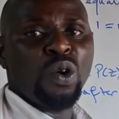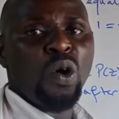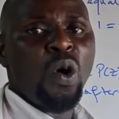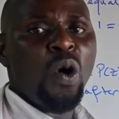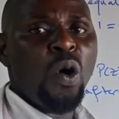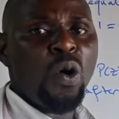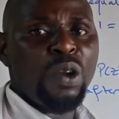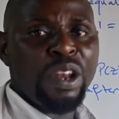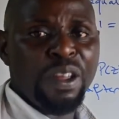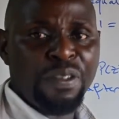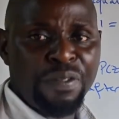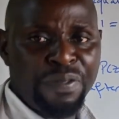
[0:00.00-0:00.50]

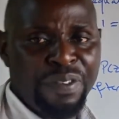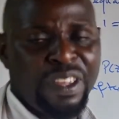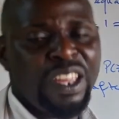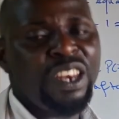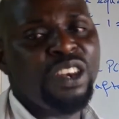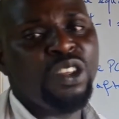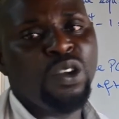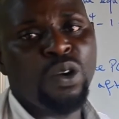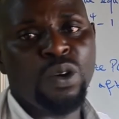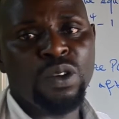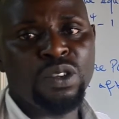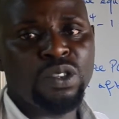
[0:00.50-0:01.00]
all the
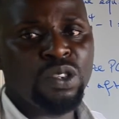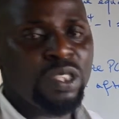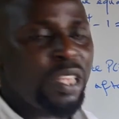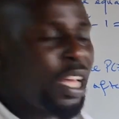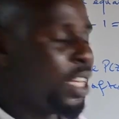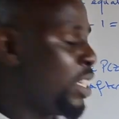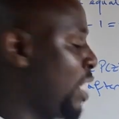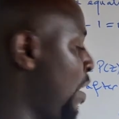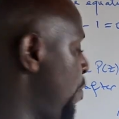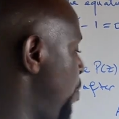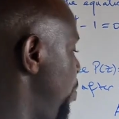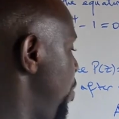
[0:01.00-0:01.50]
videos
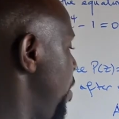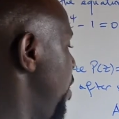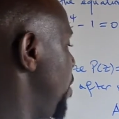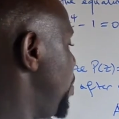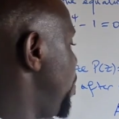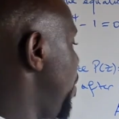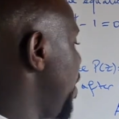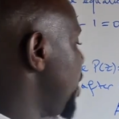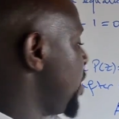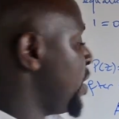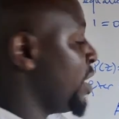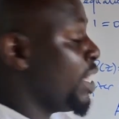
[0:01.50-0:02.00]
that have been
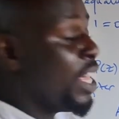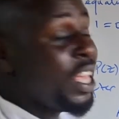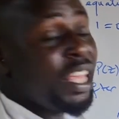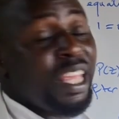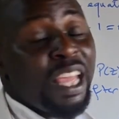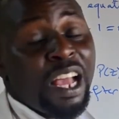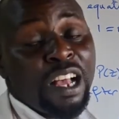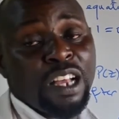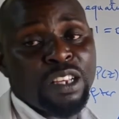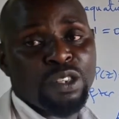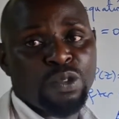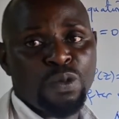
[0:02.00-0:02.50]
passing
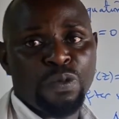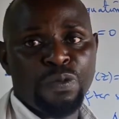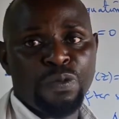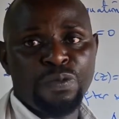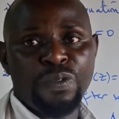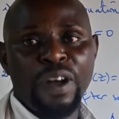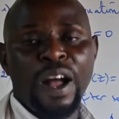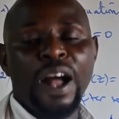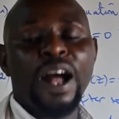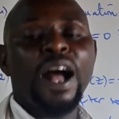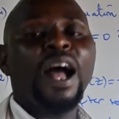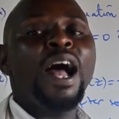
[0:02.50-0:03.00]
here so
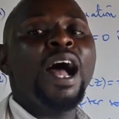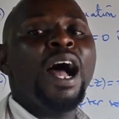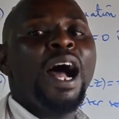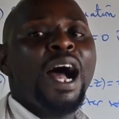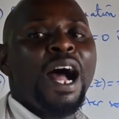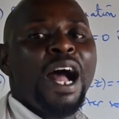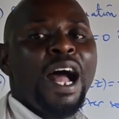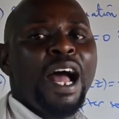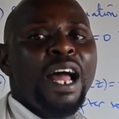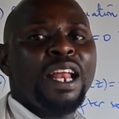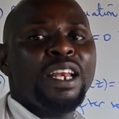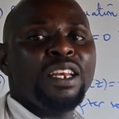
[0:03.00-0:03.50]
far.
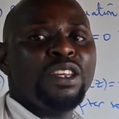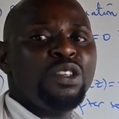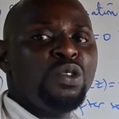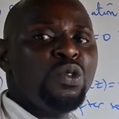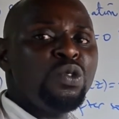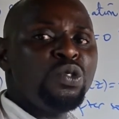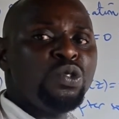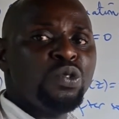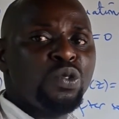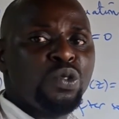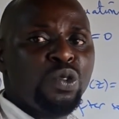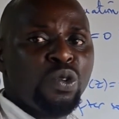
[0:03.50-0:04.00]
And you
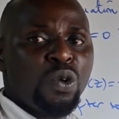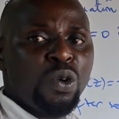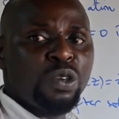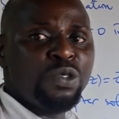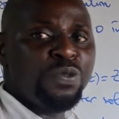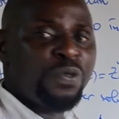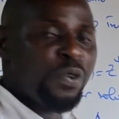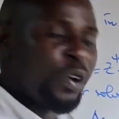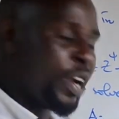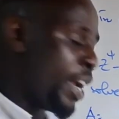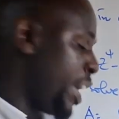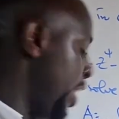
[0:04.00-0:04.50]
should not
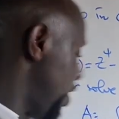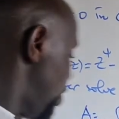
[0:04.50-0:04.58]
forget